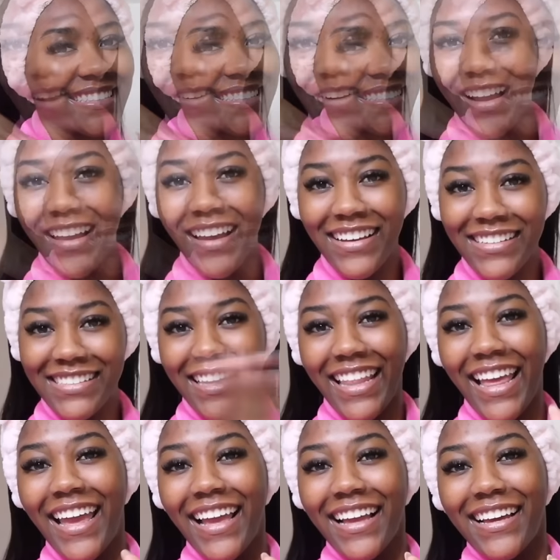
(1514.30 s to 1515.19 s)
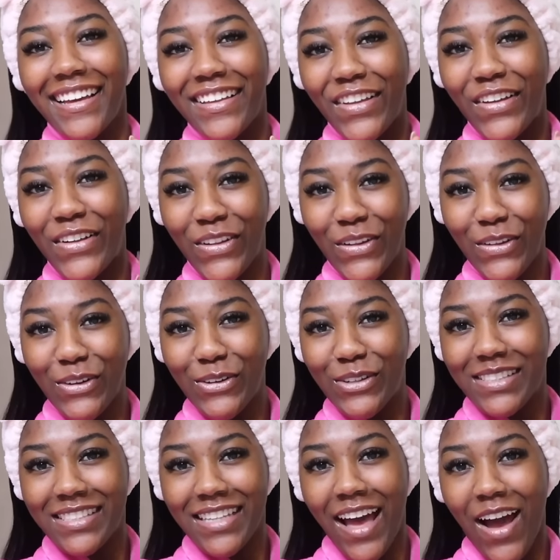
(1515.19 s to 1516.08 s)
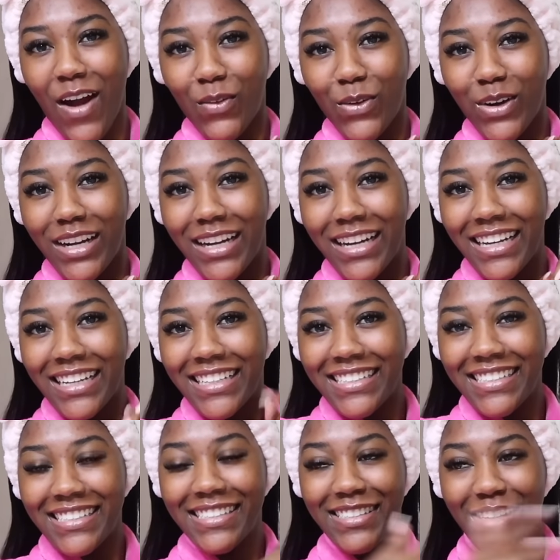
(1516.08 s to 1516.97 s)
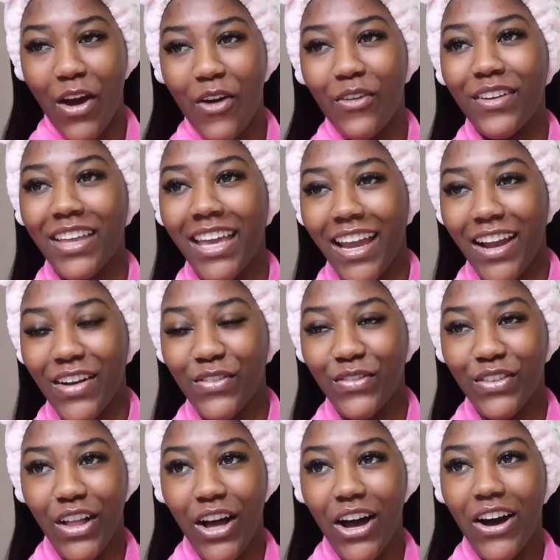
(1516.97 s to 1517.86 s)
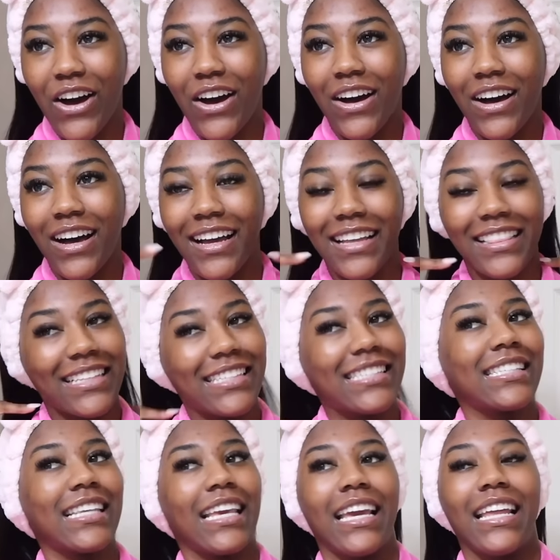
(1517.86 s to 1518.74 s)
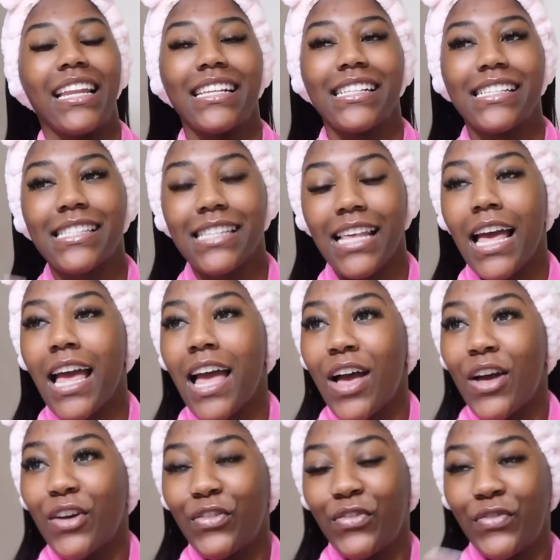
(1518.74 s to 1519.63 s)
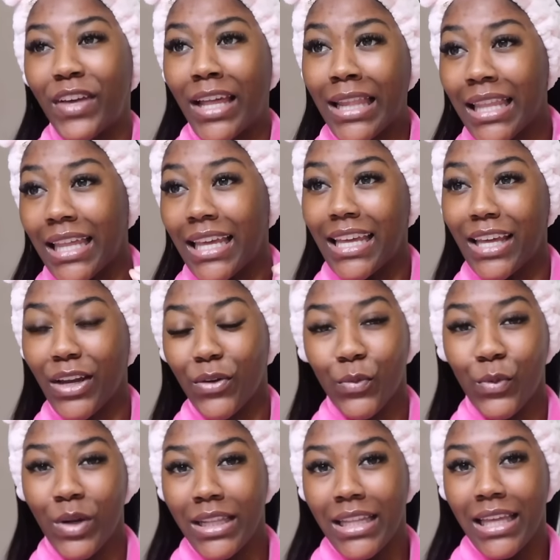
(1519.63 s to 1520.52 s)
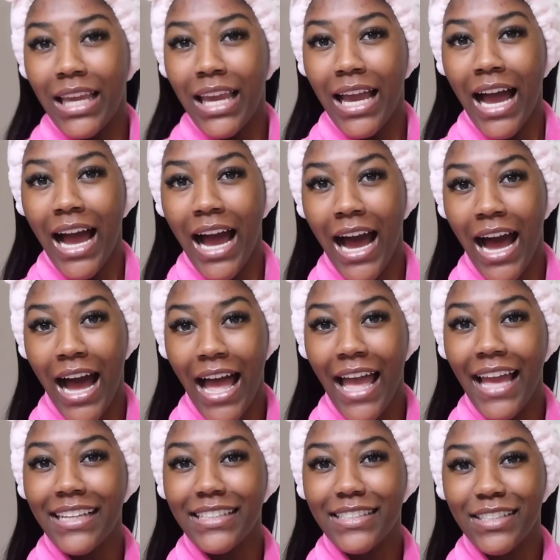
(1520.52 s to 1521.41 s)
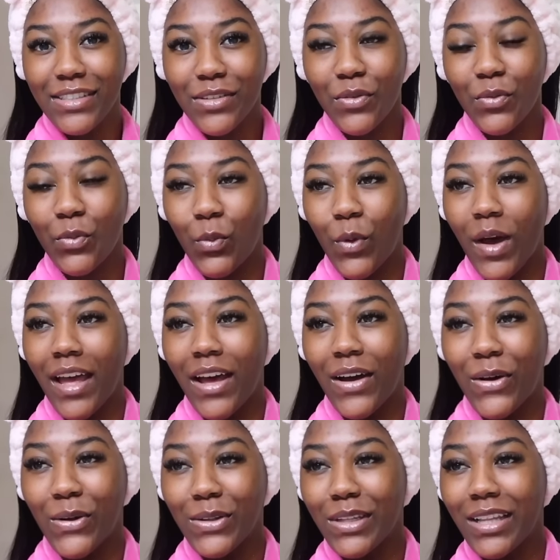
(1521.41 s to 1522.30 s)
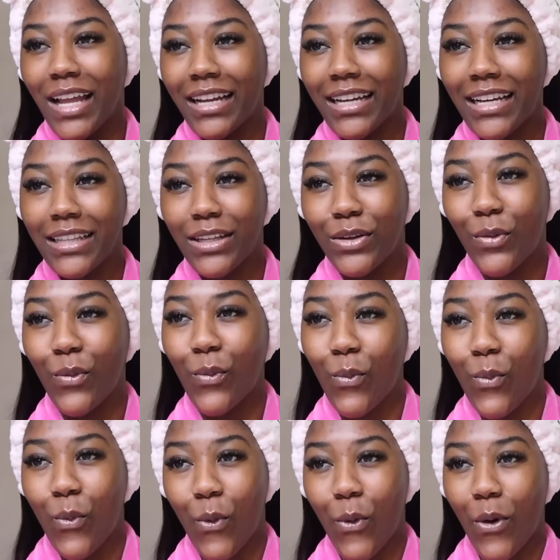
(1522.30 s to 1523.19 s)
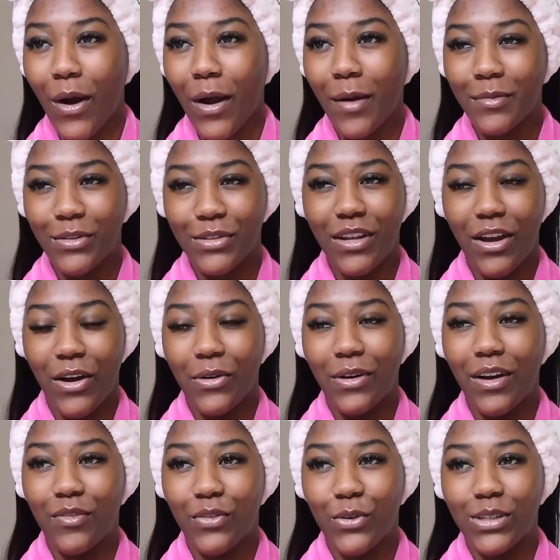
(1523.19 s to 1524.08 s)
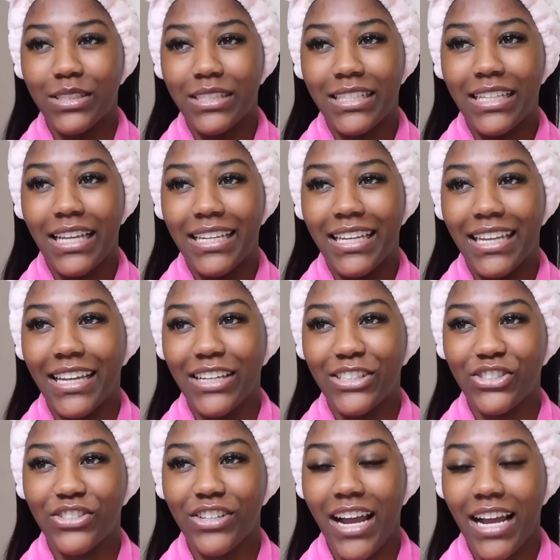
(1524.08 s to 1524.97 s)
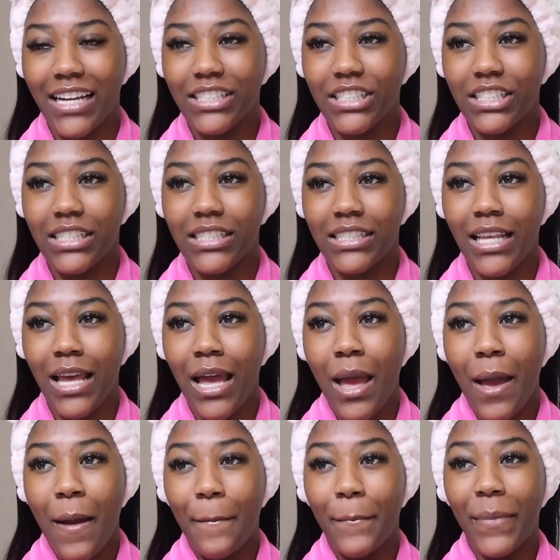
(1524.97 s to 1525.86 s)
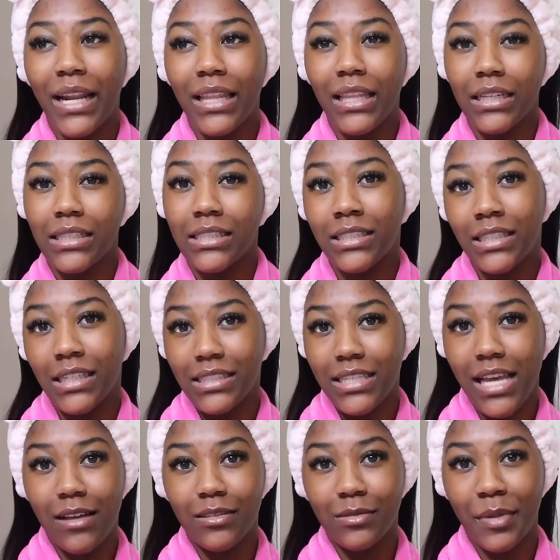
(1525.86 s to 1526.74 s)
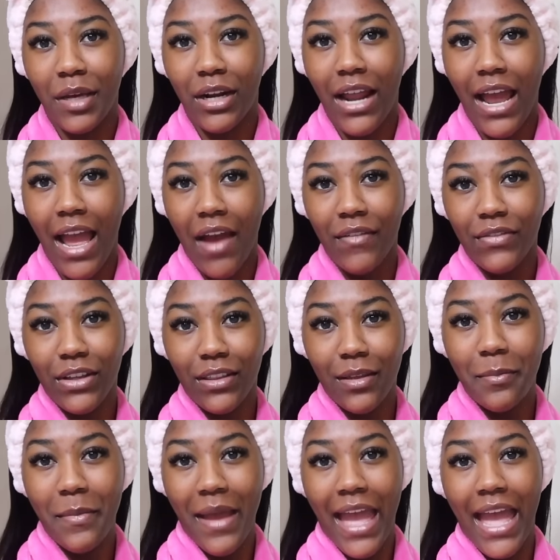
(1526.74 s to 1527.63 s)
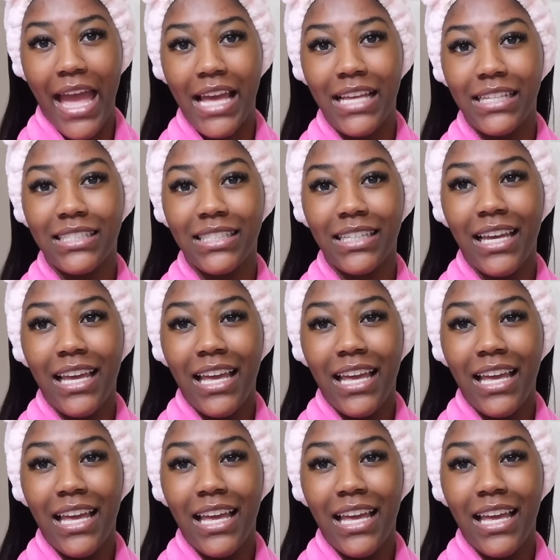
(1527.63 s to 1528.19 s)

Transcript: All right, y'all. So that concludes our self-care vlog. The skin is feeling really hot well like a little warm you know of course because i did extractions but it looks 10 times better after the mask